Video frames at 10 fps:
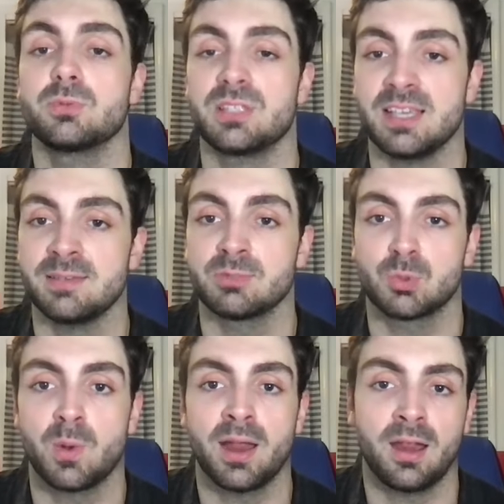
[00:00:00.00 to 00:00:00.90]
teams
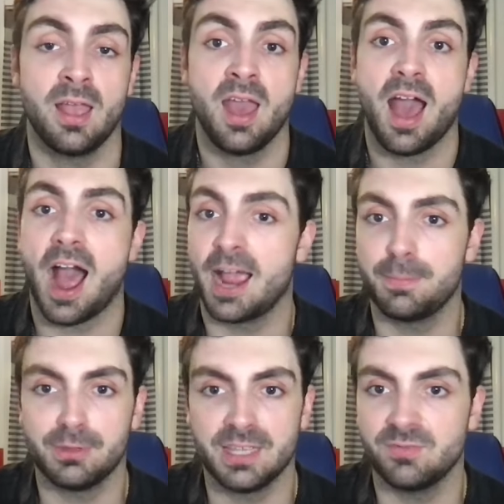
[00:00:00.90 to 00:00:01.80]
where I
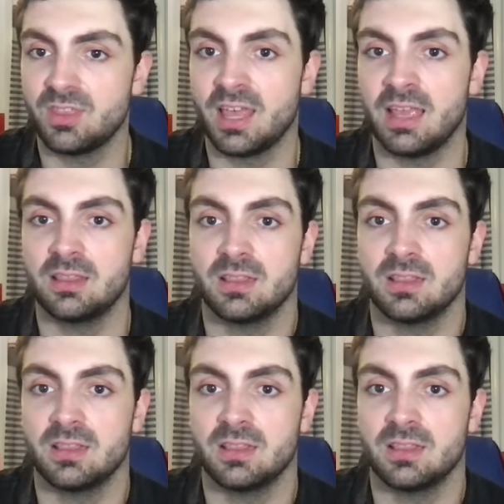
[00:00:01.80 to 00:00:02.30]
believe that